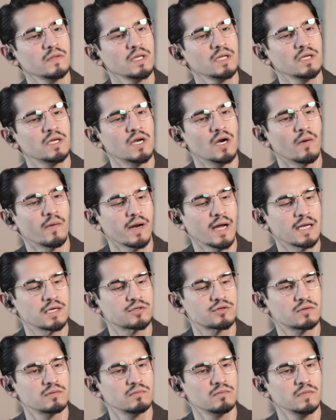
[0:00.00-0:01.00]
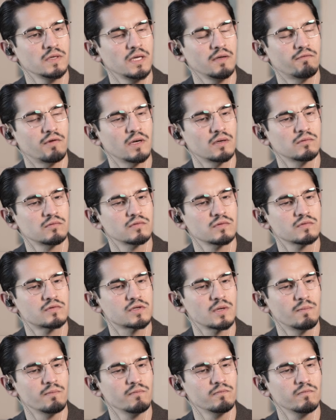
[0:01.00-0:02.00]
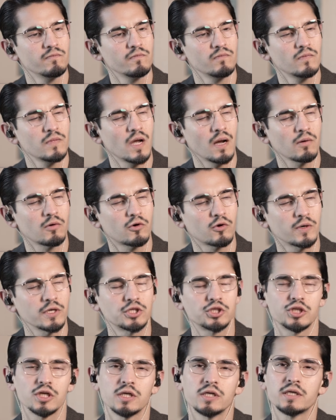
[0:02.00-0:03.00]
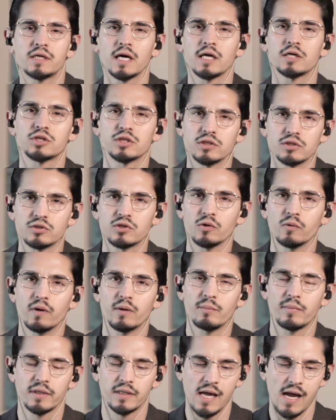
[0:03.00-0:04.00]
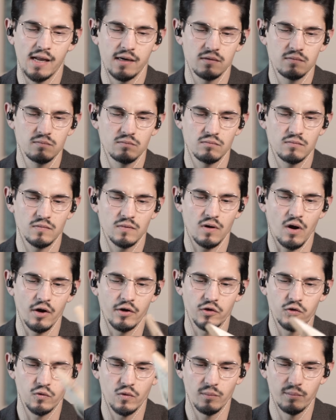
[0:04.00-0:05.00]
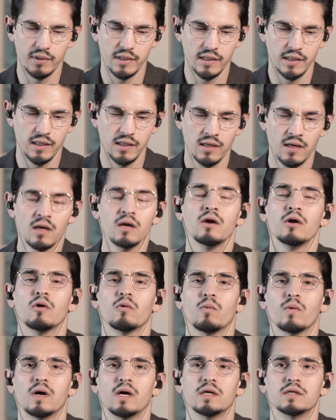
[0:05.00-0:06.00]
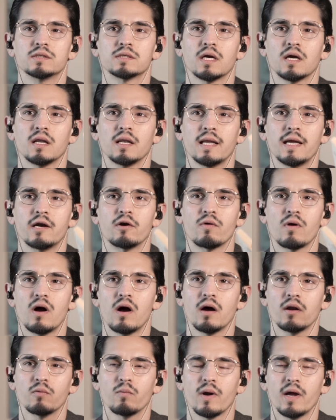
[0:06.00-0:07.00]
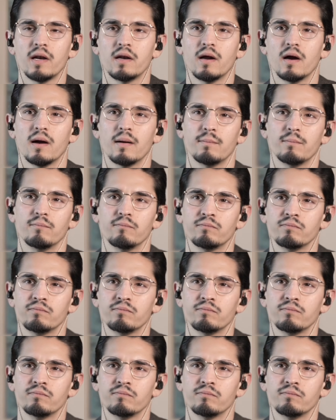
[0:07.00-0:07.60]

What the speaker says: it has even some Christian touches to it, but that arguably was later on when